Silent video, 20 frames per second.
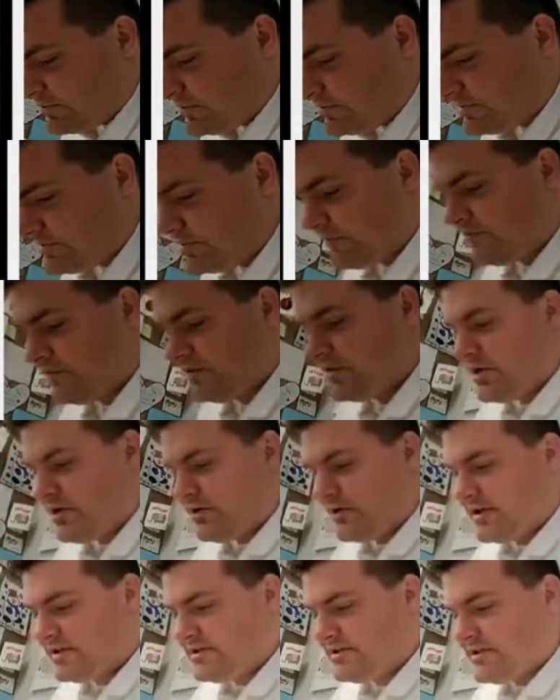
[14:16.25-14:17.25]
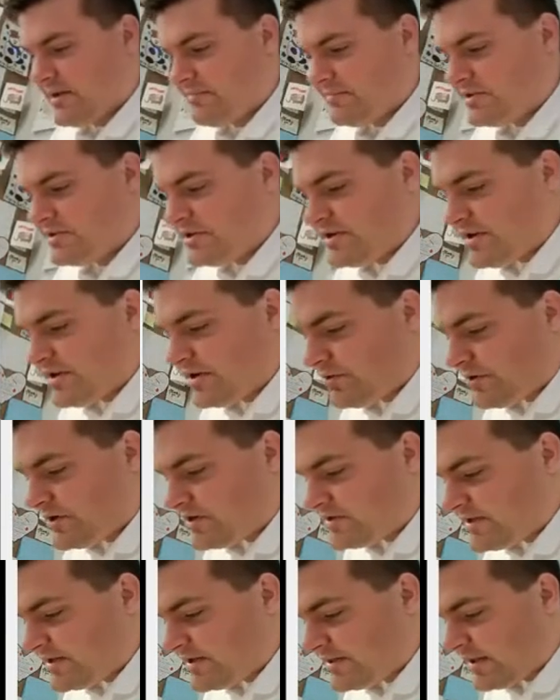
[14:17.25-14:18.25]
So if you notice, I'm
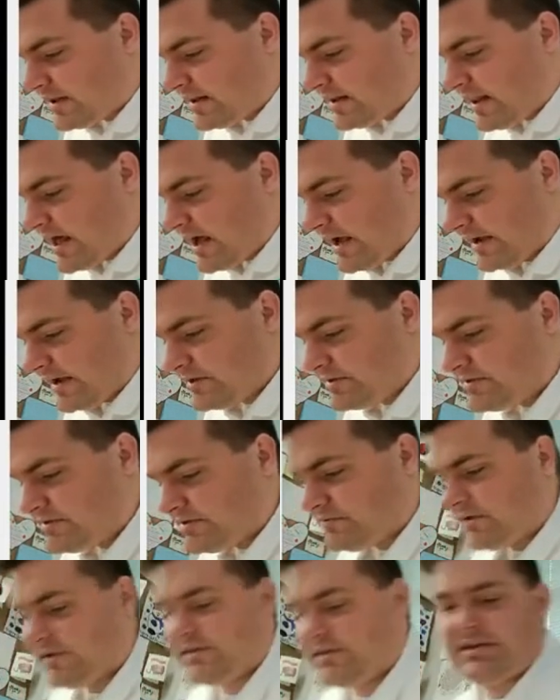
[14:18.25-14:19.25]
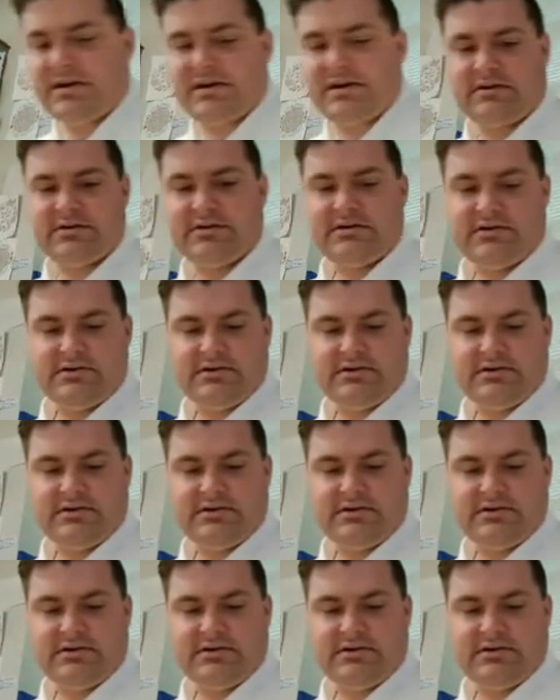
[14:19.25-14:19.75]
decreasing the lines right there.